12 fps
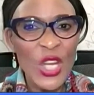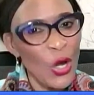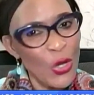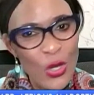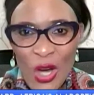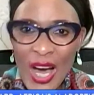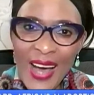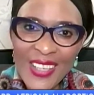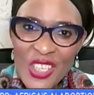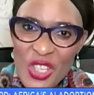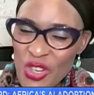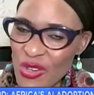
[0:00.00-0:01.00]
You know, you
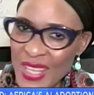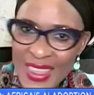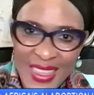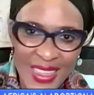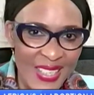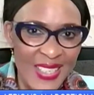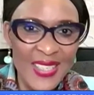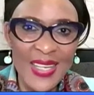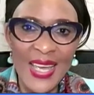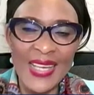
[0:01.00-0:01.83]
can't treat this